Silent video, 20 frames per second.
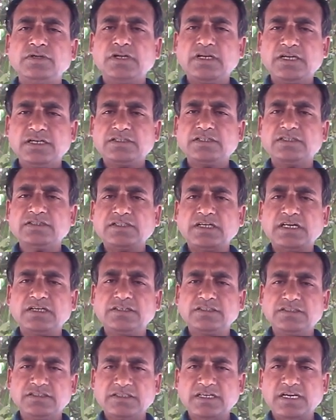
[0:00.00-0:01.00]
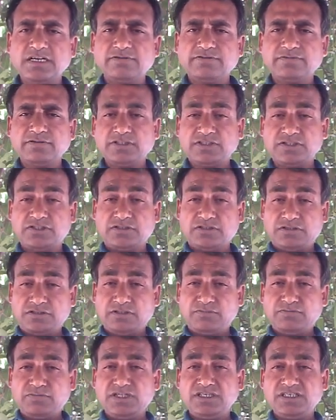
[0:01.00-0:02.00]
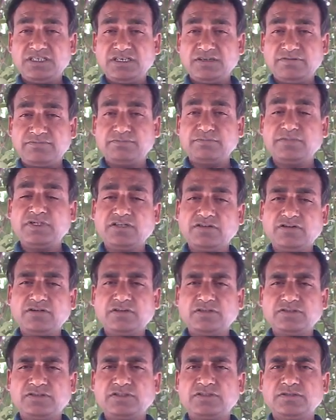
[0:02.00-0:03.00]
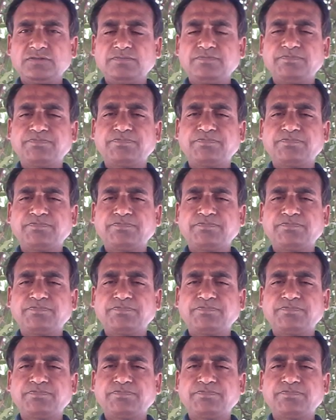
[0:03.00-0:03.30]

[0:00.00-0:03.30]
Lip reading: let us understand first the meaning of minerals.